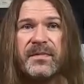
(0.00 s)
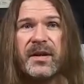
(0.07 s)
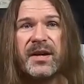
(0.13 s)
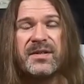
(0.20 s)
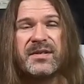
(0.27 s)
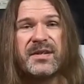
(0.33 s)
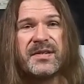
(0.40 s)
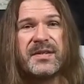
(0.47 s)

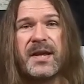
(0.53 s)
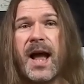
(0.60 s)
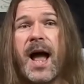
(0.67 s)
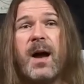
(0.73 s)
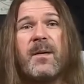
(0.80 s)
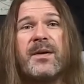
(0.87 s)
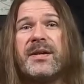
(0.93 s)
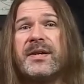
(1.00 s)
It's just
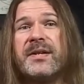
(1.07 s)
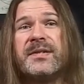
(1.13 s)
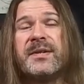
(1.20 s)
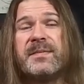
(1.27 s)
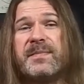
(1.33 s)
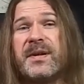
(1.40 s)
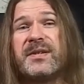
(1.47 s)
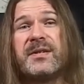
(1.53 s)
how it is.
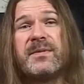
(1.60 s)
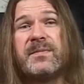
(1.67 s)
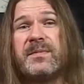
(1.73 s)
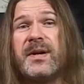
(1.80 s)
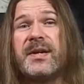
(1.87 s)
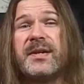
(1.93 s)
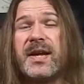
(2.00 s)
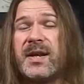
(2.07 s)
Especially,
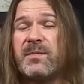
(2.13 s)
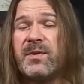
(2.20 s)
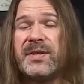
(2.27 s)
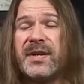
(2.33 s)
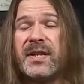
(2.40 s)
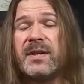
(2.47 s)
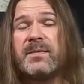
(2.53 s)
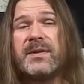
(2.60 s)
again, we're
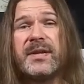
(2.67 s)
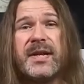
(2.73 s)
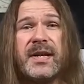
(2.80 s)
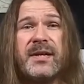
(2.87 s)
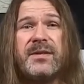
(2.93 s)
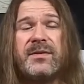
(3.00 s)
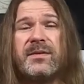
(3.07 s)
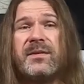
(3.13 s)
dealing with
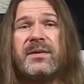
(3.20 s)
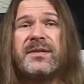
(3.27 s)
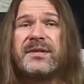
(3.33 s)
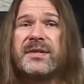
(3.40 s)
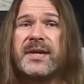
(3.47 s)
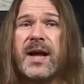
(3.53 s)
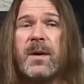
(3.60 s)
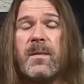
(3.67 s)
kids who don't
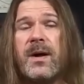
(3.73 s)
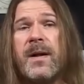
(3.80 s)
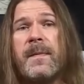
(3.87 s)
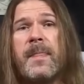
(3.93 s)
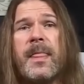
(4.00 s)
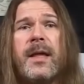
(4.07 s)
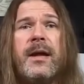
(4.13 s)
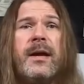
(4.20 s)
listen that well.